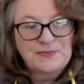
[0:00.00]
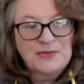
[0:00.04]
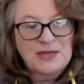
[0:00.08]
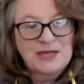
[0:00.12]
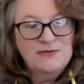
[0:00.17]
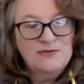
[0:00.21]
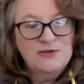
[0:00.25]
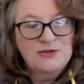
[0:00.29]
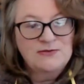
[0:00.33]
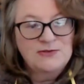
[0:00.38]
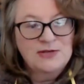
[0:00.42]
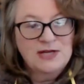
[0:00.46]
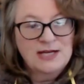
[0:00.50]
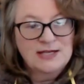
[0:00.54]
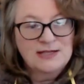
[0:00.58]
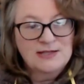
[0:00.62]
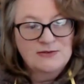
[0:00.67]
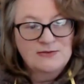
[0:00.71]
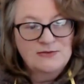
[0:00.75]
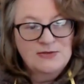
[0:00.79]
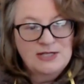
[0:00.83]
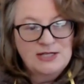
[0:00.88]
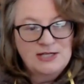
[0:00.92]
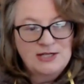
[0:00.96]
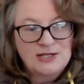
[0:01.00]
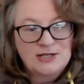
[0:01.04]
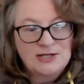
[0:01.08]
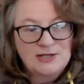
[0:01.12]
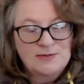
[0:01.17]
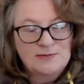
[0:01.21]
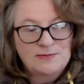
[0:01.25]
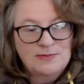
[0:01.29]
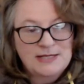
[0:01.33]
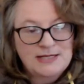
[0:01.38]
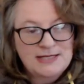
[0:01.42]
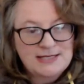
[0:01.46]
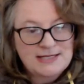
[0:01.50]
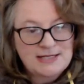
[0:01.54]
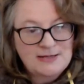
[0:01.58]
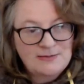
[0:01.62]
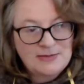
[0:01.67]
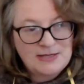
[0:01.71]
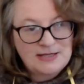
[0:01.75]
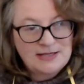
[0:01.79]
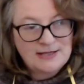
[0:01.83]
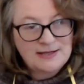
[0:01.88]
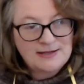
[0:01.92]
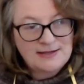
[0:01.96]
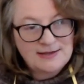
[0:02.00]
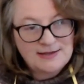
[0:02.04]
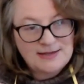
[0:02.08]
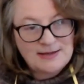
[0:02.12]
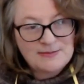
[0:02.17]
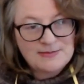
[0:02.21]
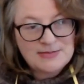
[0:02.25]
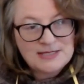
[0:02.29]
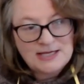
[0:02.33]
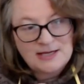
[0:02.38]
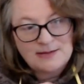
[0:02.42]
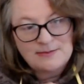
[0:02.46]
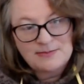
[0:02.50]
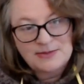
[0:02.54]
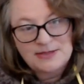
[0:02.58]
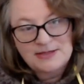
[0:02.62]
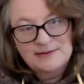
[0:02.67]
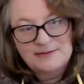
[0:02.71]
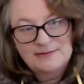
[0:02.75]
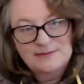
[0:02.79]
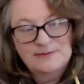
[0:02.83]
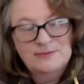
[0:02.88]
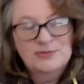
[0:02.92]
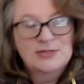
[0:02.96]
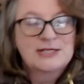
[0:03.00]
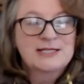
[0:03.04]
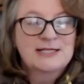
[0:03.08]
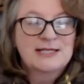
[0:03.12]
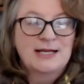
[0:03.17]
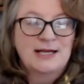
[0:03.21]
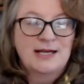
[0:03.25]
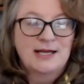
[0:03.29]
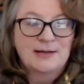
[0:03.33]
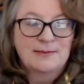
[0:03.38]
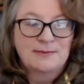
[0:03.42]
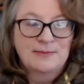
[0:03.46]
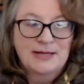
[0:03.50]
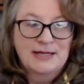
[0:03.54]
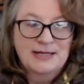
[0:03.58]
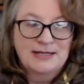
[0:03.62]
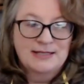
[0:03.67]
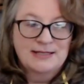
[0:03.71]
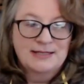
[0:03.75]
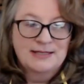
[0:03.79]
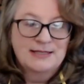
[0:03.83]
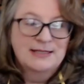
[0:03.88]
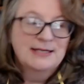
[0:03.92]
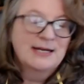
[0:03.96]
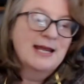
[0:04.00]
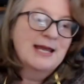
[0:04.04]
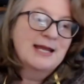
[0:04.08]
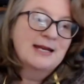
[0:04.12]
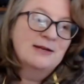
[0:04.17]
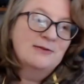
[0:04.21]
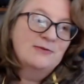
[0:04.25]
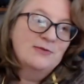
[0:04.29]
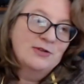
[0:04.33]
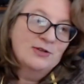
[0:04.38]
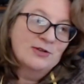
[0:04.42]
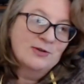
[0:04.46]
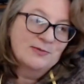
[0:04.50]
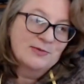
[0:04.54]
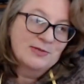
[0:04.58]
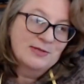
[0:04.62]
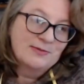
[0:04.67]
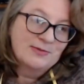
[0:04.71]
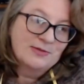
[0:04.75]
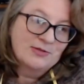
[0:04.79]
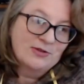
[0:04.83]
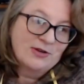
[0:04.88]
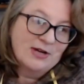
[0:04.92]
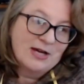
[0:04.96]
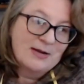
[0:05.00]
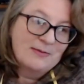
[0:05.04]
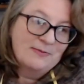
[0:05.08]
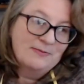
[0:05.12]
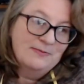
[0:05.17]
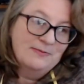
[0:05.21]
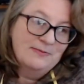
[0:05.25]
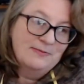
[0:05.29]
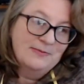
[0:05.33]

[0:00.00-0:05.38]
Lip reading: If you've liked the video, please give me the thumbs up and press the like button, and if you're not subscribed,